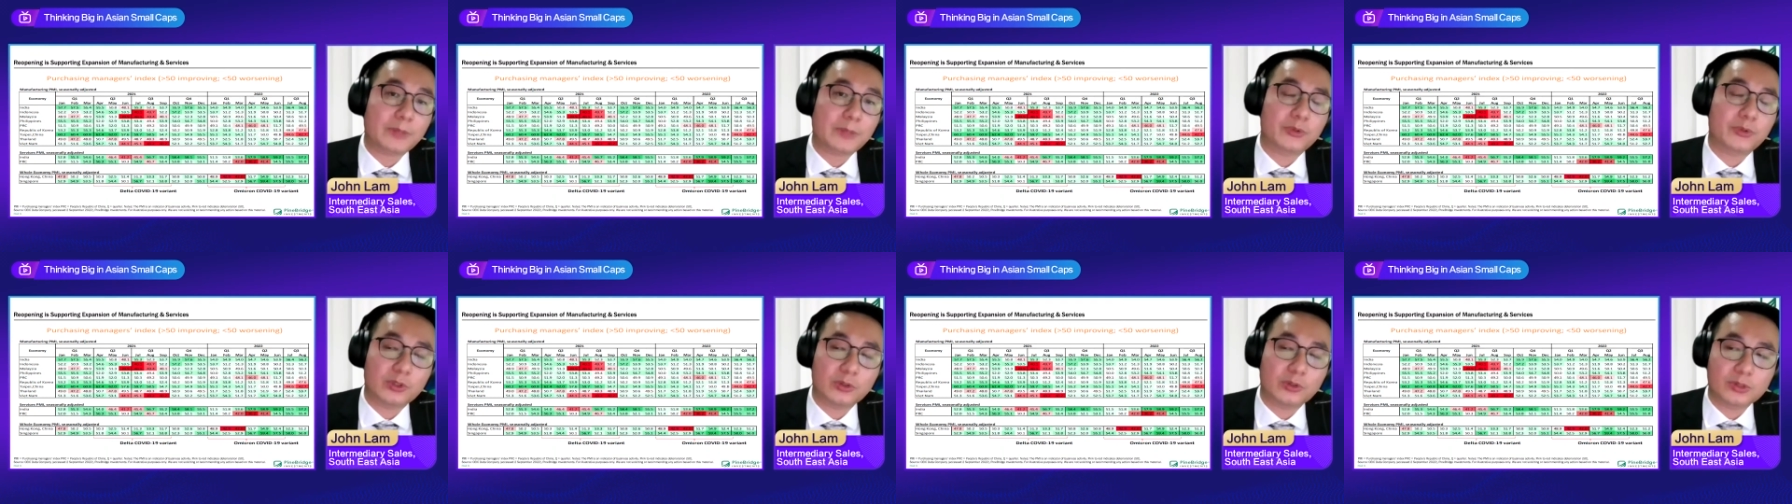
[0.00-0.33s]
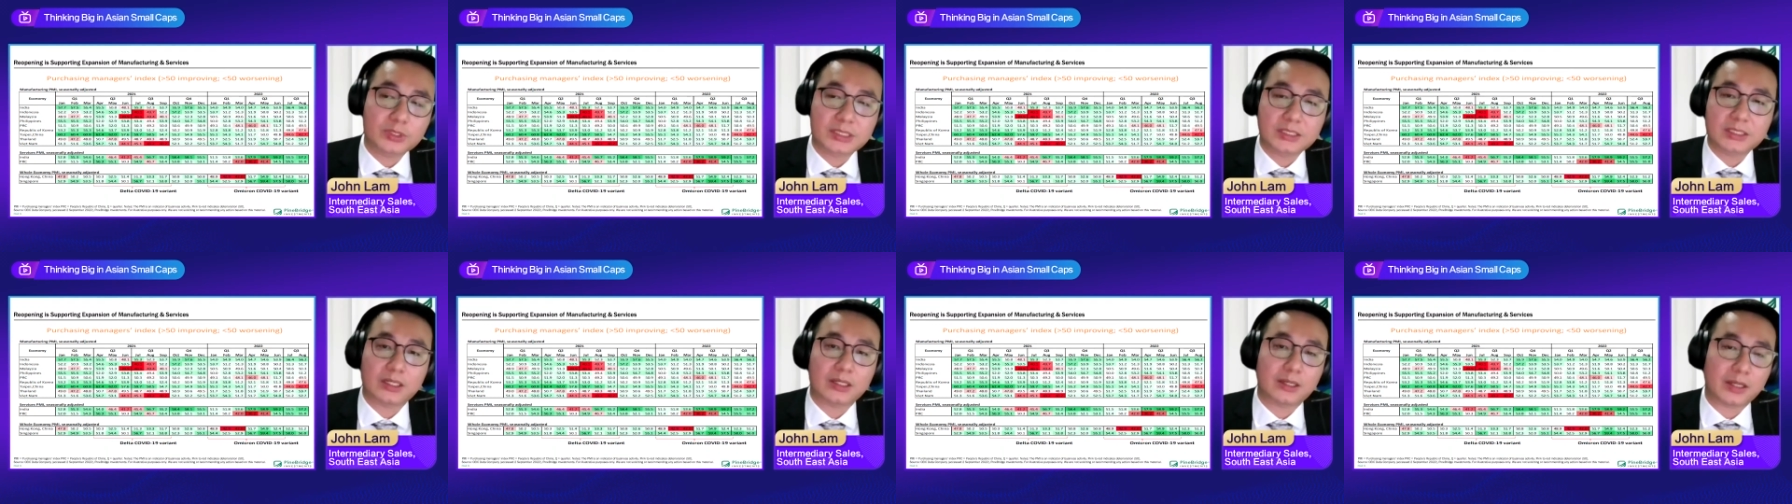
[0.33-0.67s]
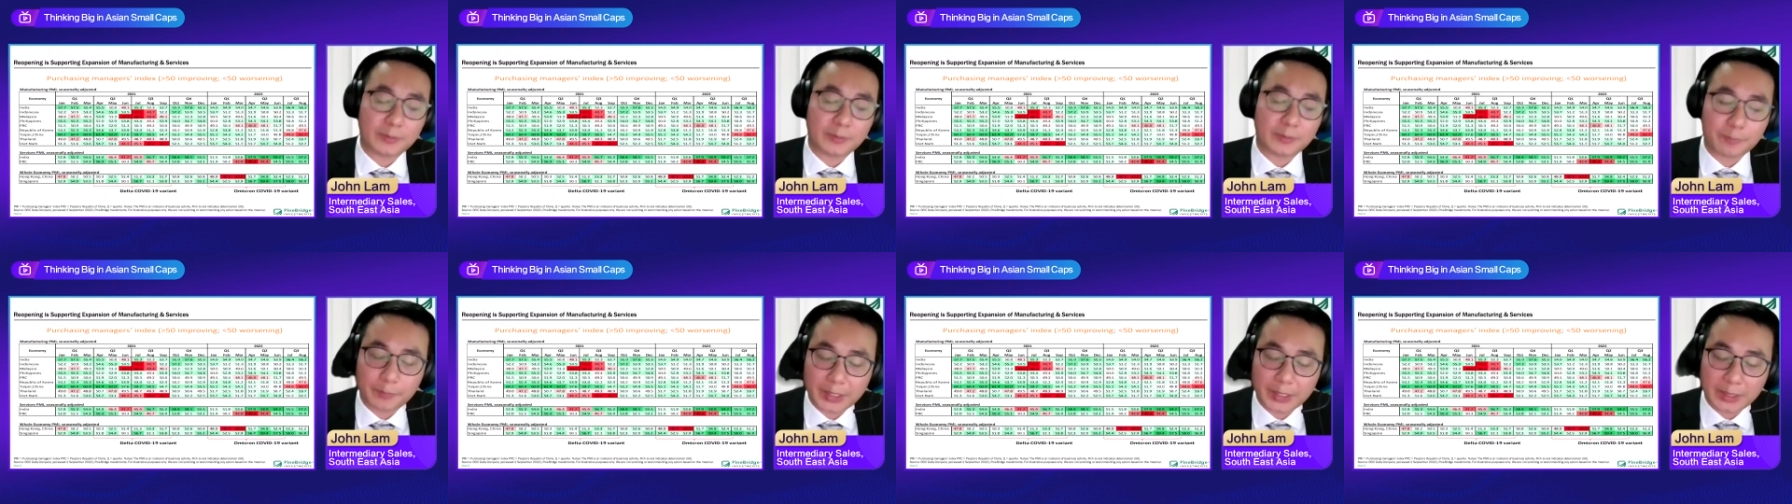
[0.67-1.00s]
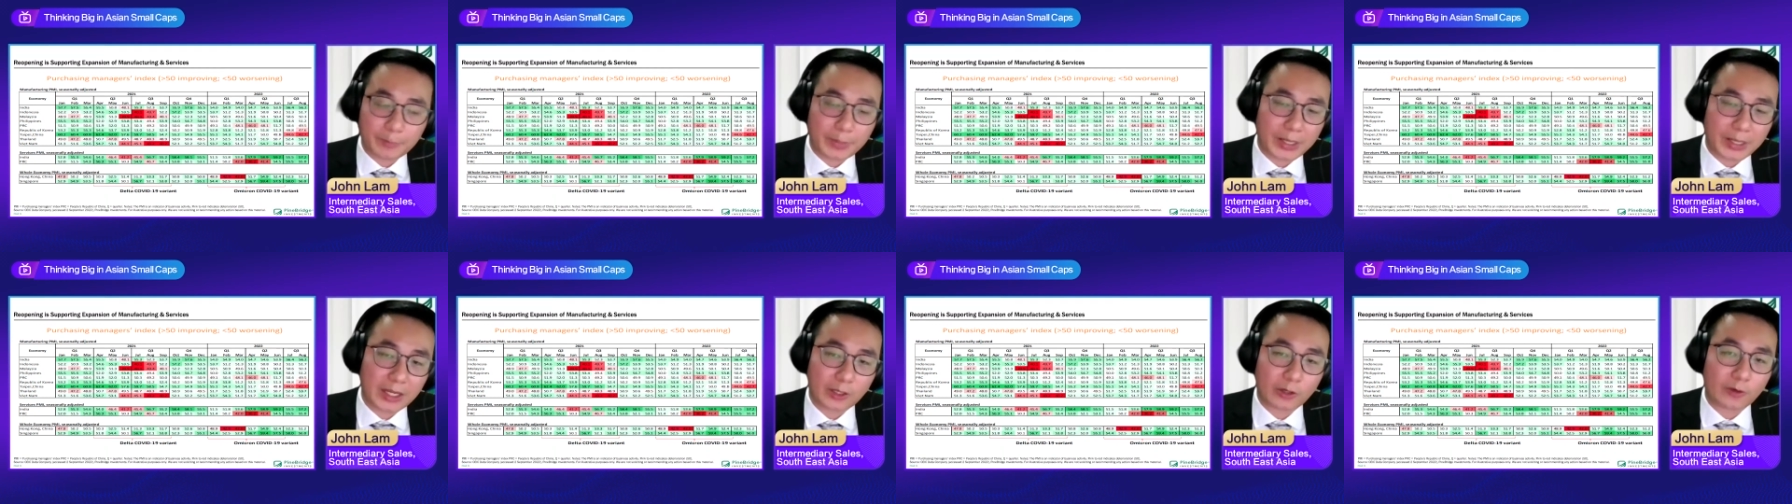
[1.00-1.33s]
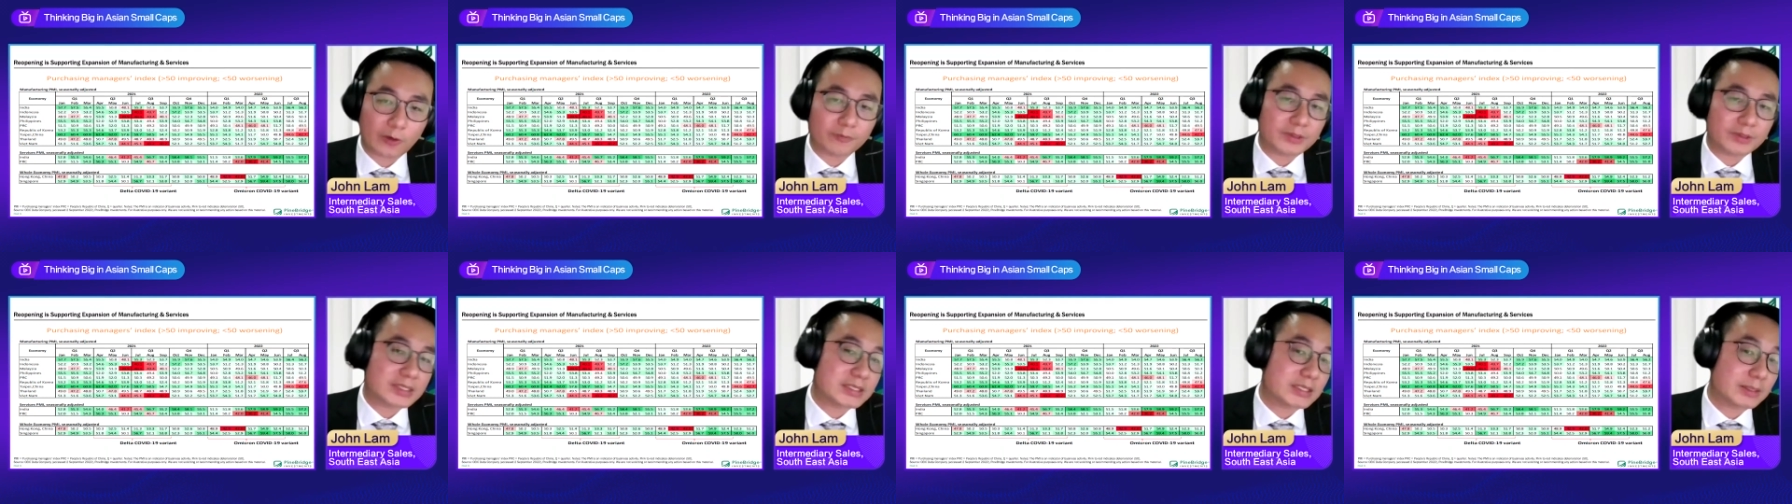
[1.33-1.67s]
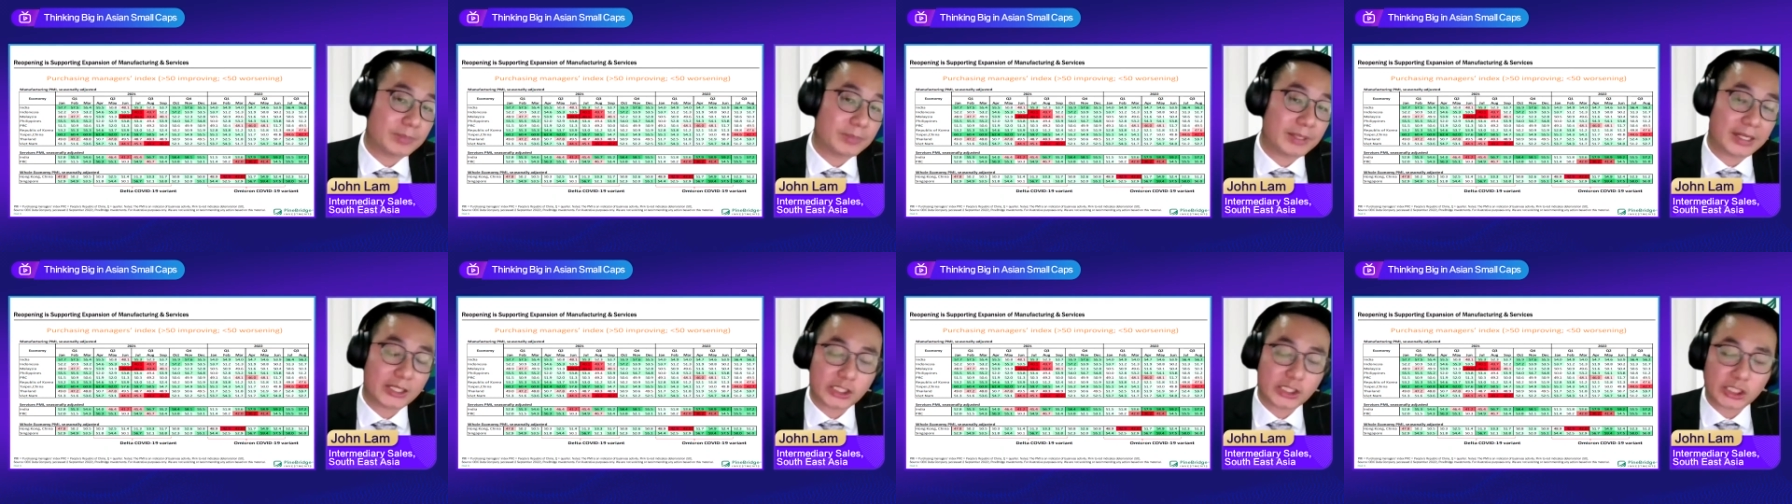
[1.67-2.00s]
producer, big part of the
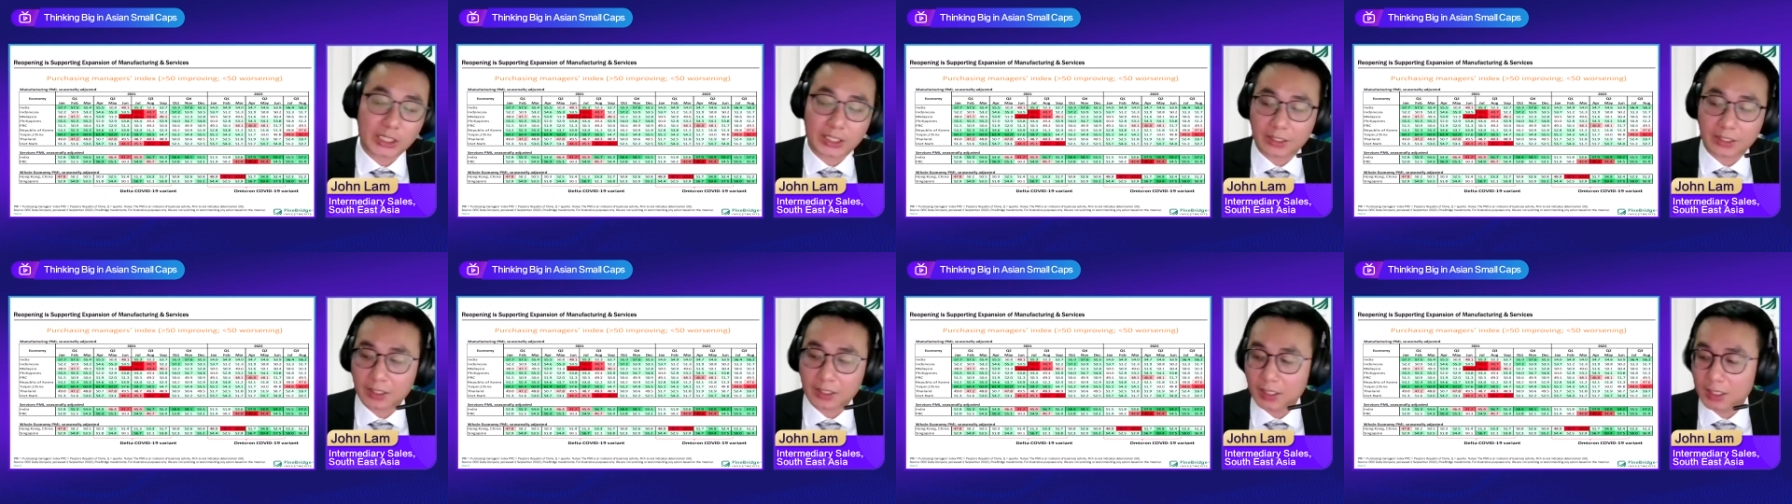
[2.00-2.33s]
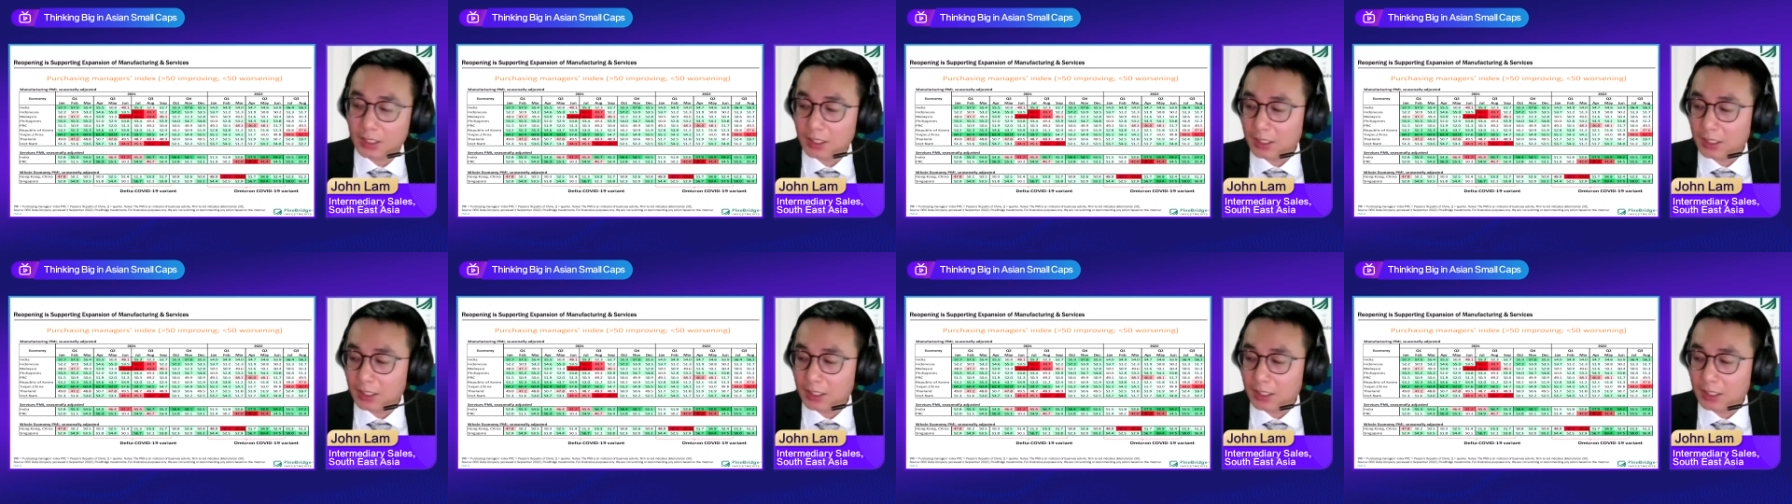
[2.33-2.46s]
supply chain,